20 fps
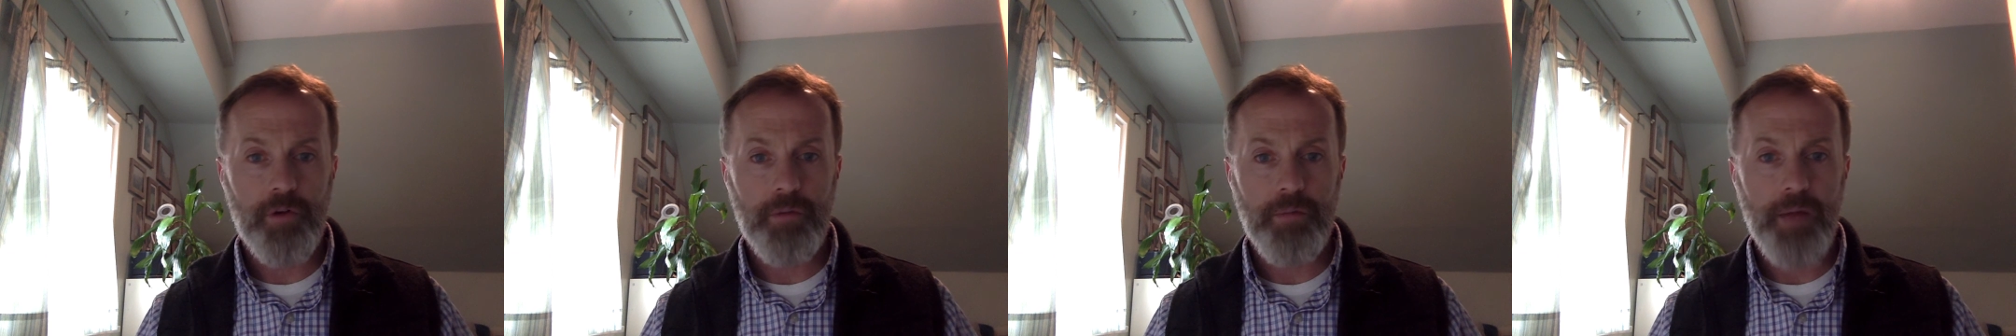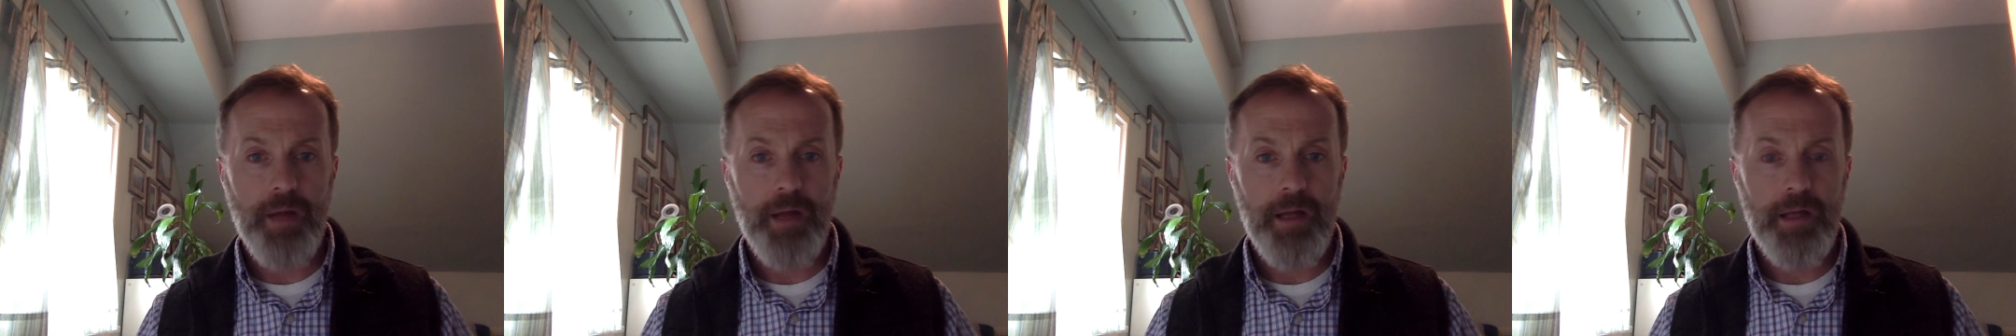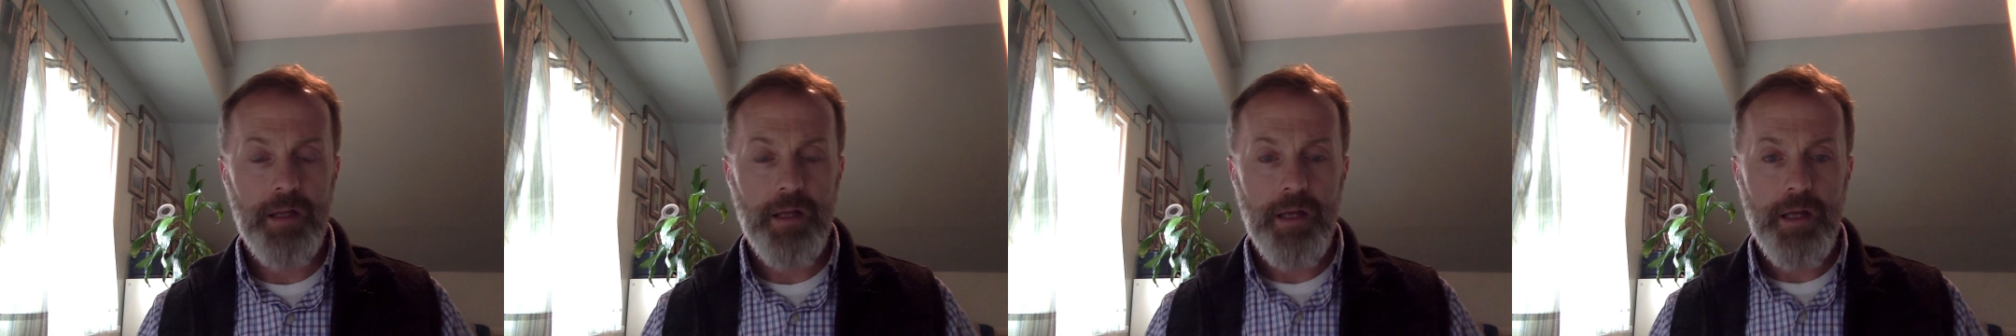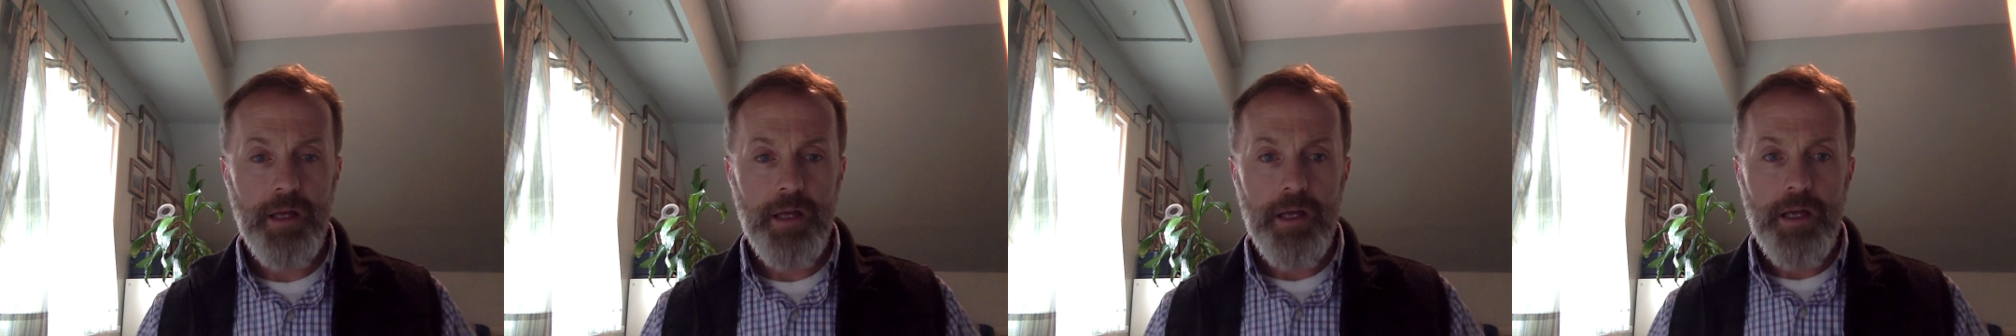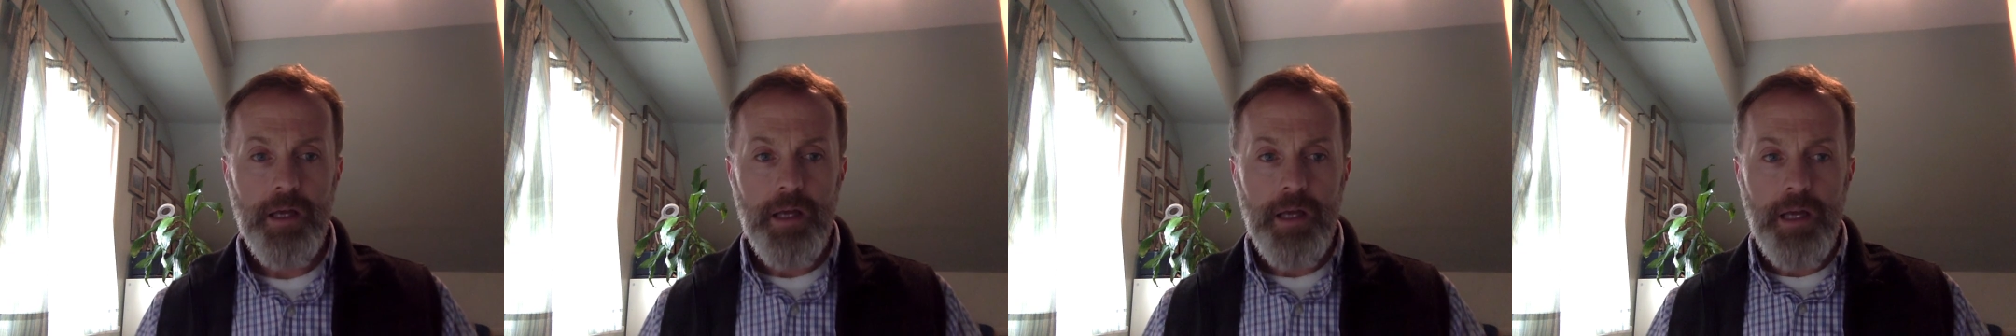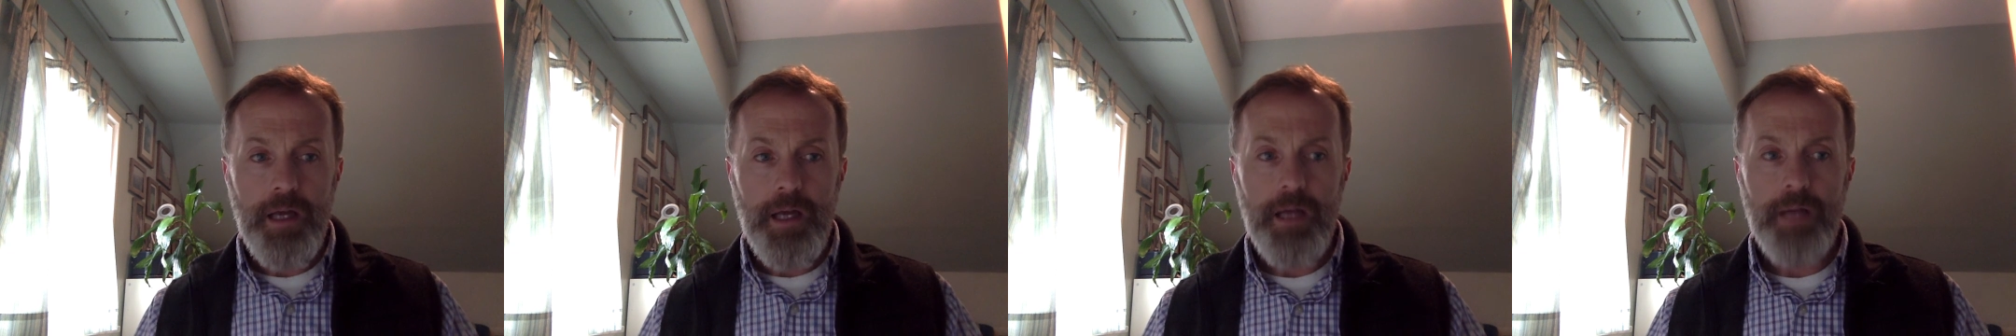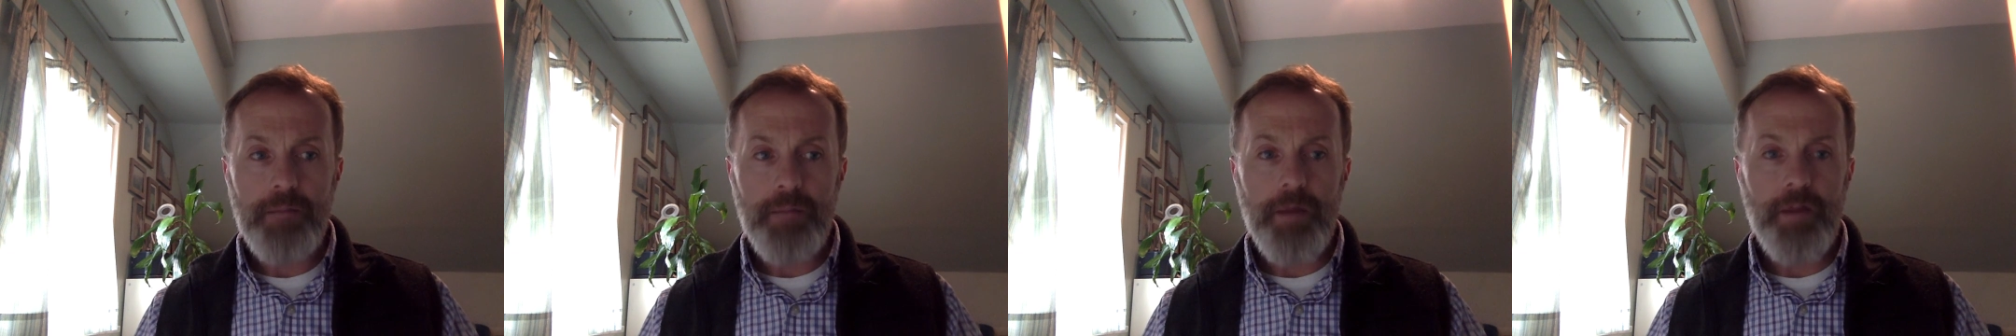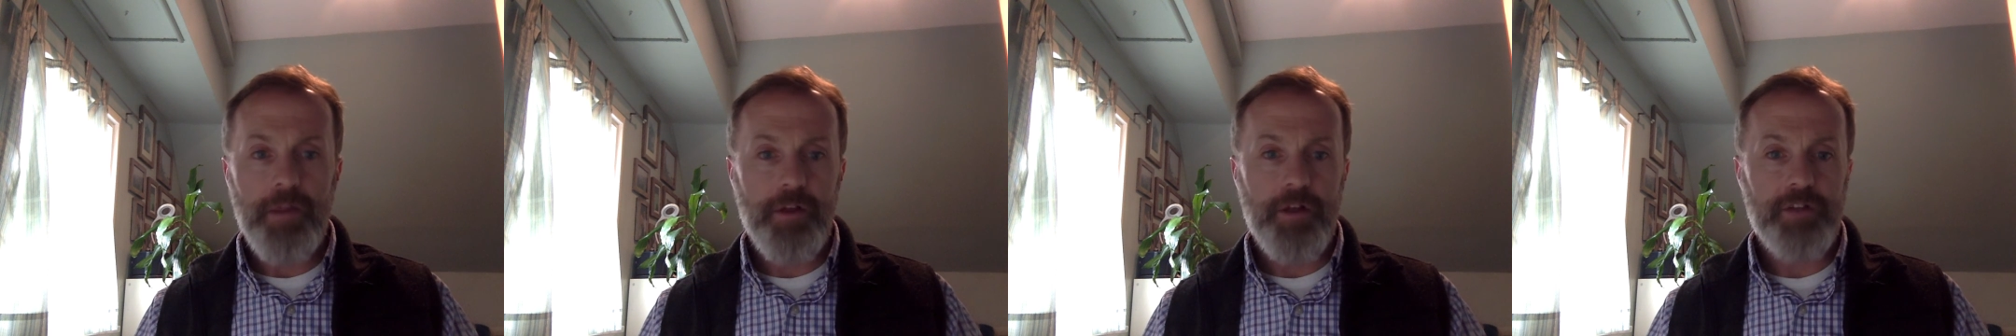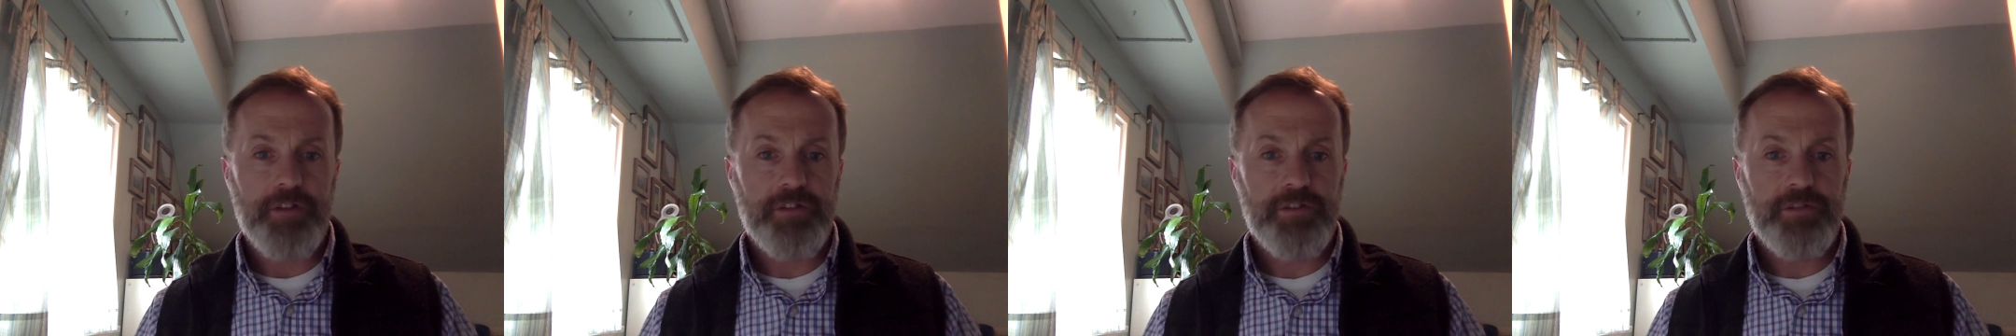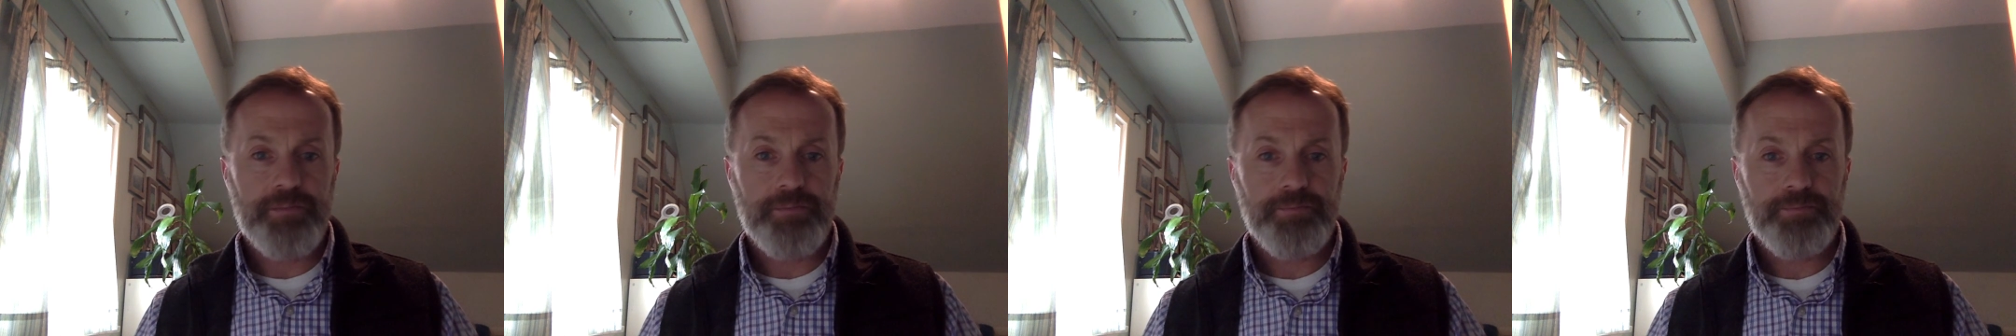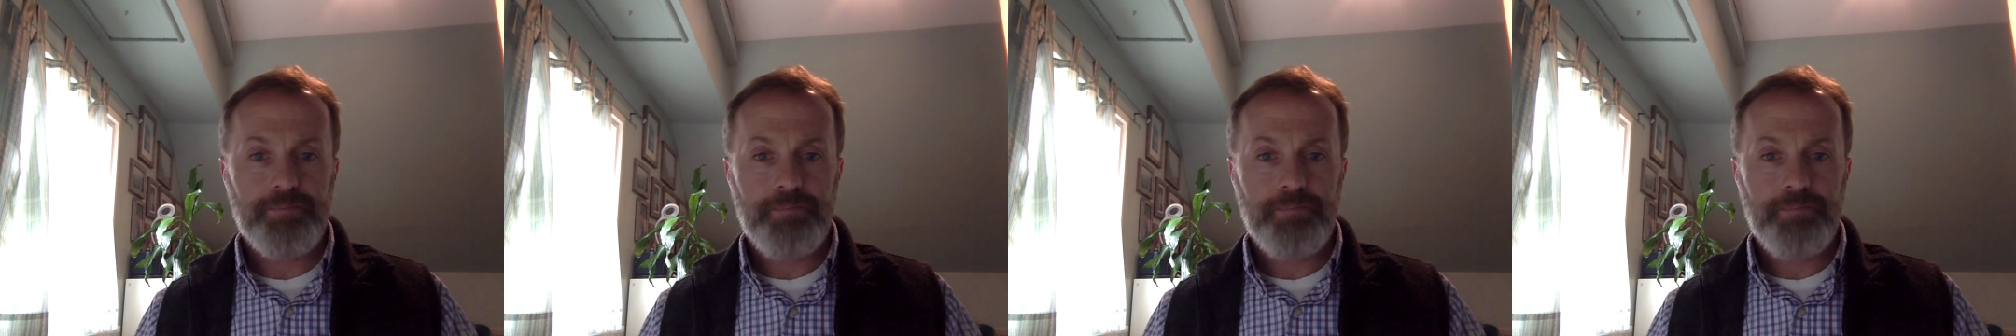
in my thoughts.